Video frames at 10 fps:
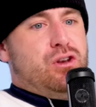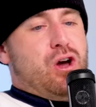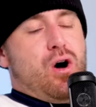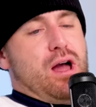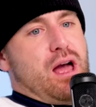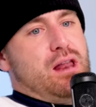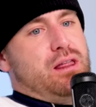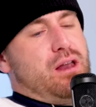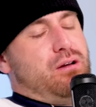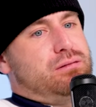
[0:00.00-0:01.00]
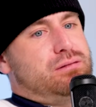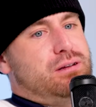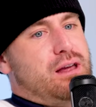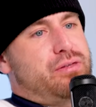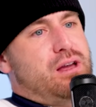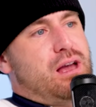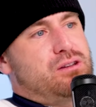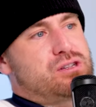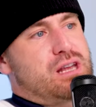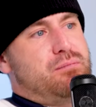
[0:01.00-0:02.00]
No, I, I, I think
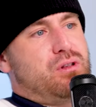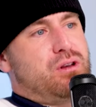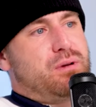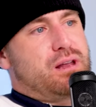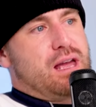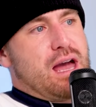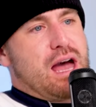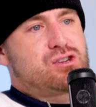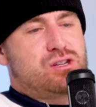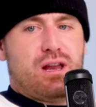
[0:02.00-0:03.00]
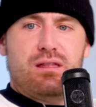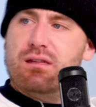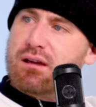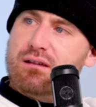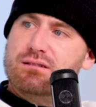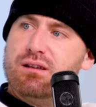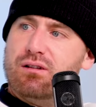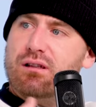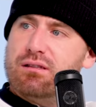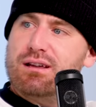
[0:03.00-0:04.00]
I just gave him a little bit of cash, and then I think I
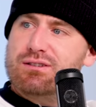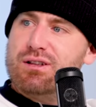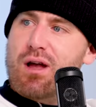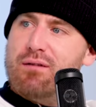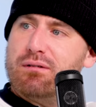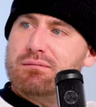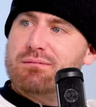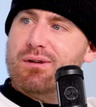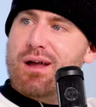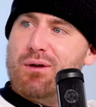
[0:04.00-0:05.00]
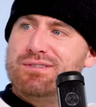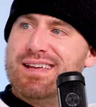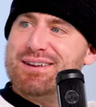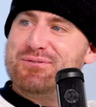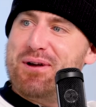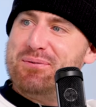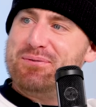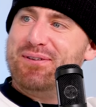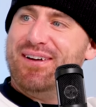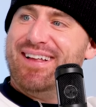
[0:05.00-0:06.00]
still, I think I still have a outstanding credit
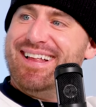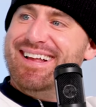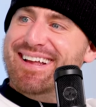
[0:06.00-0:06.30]
with Phil.